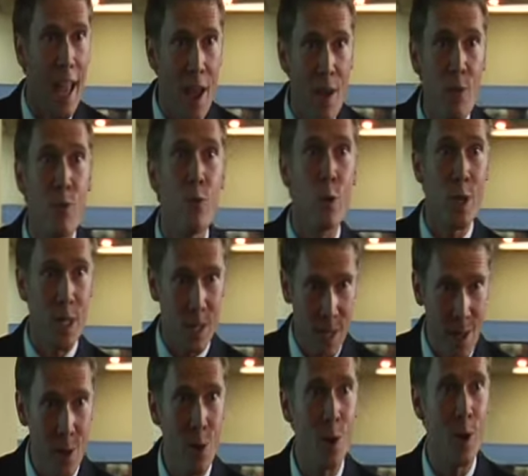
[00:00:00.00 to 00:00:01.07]
every
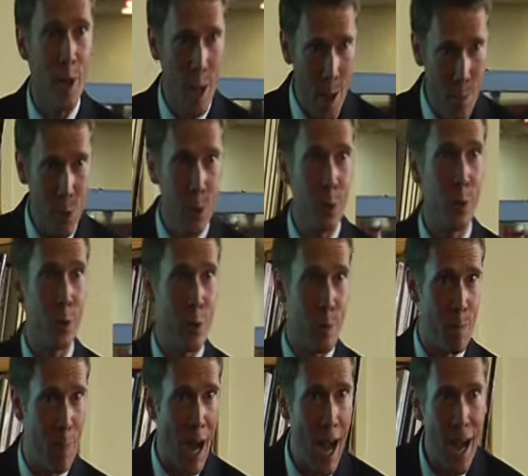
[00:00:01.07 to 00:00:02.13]
single chemical in your
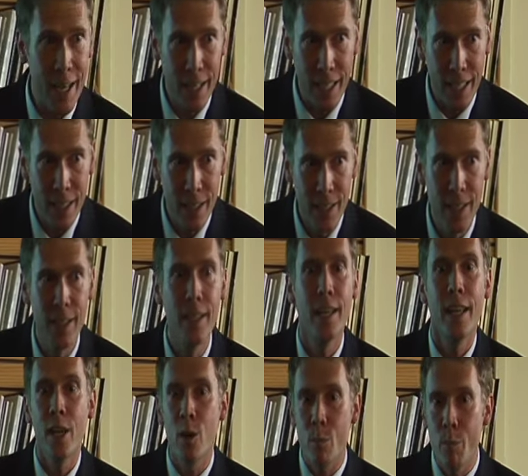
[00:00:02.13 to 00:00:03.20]
body.
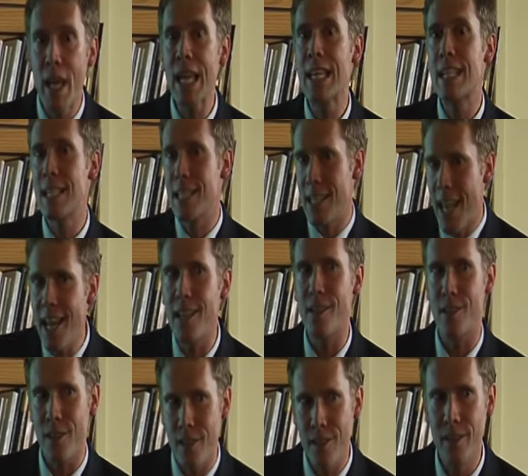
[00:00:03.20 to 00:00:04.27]
It makes
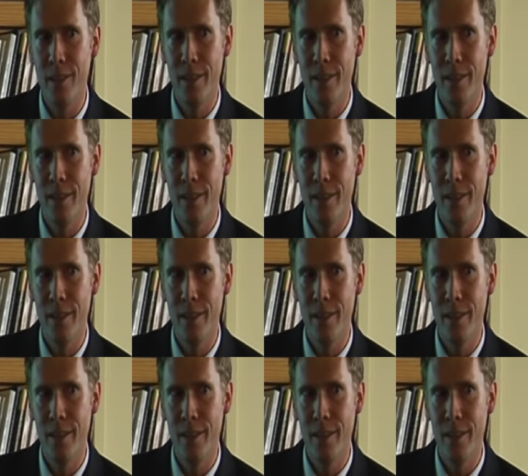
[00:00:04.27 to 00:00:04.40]
sense